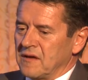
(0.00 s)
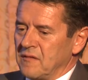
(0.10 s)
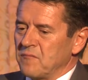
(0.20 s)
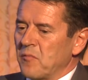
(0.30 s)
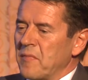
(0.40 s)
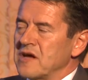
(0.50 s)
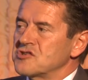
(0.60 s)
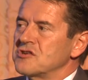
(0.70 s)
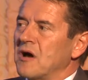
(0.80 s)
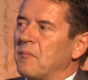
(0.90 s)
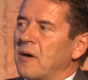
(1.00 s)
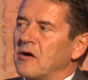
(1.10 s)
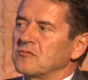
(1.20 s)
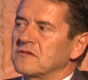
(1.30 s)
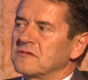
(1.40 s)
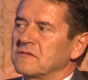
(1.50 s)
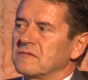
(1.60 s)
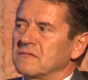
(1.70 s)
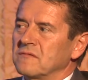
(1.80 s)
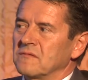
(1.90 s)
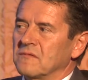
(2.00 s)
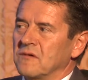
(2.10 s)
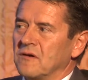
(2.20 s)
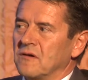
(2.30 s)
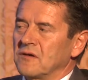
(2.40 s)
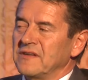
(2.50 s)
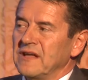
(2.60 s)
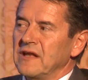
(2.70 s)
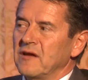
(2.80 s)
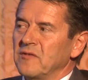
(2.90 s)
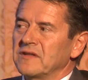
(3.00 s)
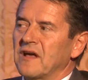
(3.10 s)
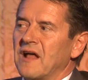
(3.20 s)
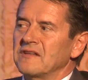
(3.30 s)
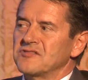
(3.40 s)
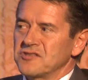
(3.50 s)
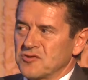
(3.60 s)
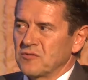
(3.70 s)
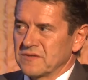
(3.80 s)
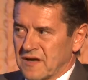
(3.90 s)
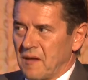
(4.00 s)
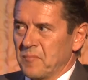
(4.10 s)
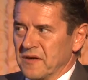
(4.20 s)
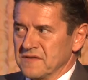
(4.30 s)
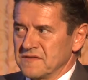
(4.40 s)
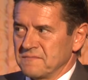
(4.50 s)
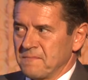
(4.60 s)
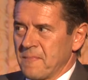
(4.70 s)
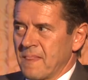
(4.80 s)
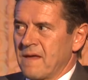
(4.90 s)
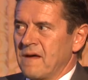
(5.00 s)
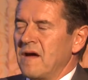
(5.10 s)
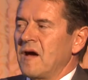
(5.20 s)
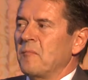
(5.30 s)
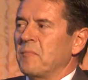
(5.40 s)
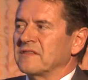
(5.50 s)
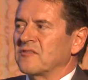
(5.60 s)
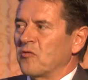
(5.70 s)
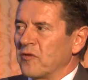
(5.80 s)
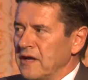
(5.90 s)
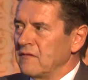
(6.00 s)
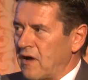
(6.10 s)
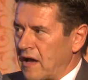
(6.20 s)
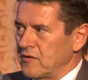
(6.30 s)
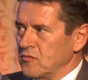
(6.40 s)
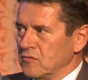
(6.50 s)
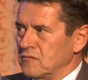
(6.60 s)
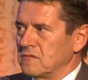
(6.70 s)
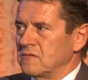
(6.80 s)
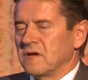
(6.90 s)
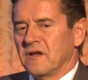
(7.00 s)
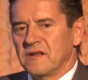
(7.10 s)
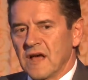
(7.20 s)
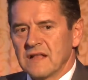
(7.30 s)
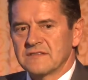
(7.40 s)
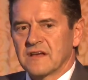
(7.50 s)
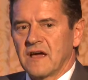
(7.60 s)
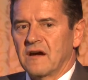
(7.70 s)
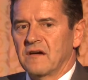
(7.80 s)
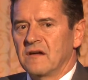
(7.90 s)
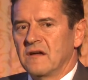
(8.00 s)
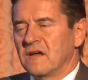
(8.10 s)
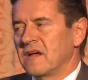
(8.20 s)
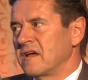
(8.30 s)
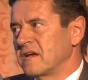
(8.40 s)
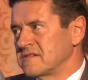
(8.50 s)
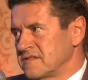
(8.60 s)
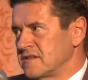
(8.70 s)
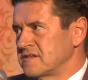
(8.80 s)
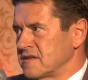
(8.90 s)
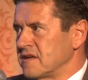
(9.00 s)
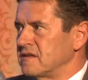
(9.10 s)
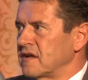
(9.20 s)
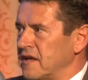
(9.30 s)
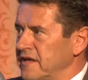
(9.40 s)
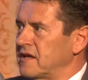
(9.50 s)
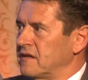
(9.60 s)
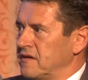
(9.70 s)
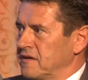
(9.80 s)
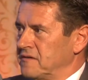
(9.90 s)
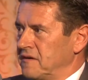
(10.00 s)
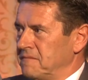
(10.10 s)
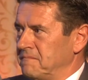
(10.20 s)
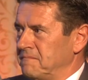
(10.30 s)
information about dealing with the health insurance companies. But the real value in healthcare sits in the clinical data.